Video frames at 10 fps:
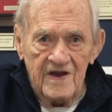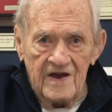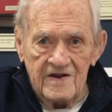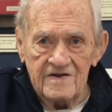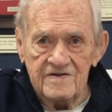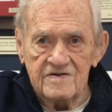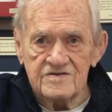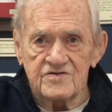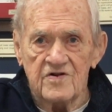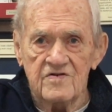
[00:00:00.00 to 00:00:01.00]
and then they'll
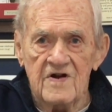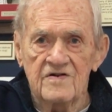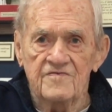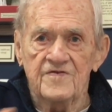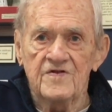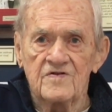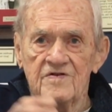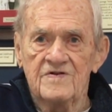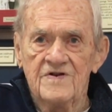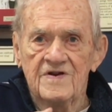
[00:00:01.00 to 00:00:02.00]
strut around the field
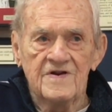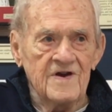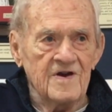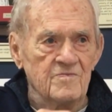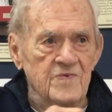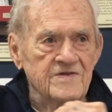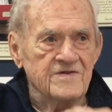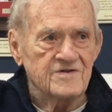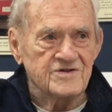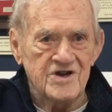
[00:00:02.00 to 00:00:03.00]
and beat
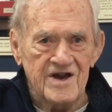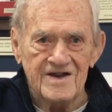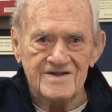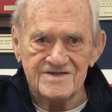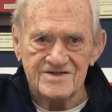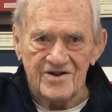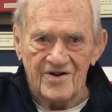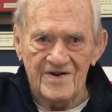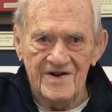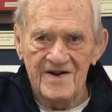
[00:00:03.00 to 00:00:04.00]
their chest, you know.